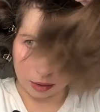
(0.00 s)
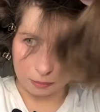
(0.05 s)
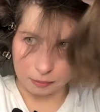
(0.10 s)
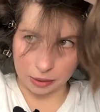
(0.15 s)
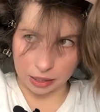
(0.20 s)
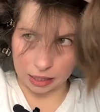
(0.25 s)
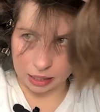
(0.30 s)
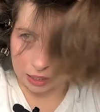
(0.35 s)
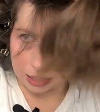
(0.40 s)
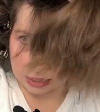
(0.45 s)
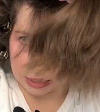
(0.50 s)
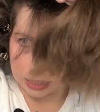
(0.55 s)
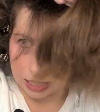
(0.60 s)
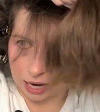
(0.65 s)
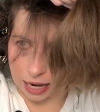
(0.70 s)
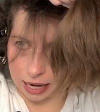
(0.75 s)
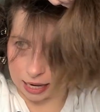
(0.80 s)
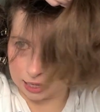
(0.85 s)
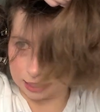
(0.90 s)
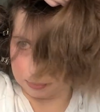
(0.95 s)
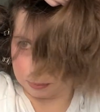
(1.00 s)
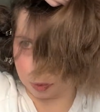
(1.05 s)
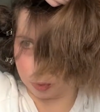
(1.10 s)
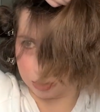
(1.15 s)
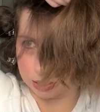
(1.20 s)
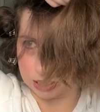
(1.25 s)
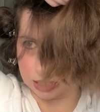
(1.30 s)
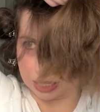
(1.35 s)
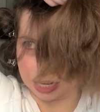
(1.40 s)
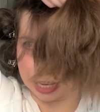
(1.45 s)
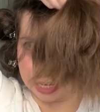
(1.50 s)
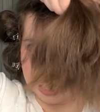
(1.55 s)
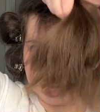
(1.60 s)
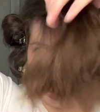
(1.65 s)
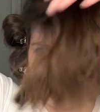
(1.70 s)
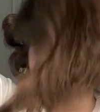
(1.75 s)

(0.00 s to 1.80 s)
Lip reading: but I am going to kind of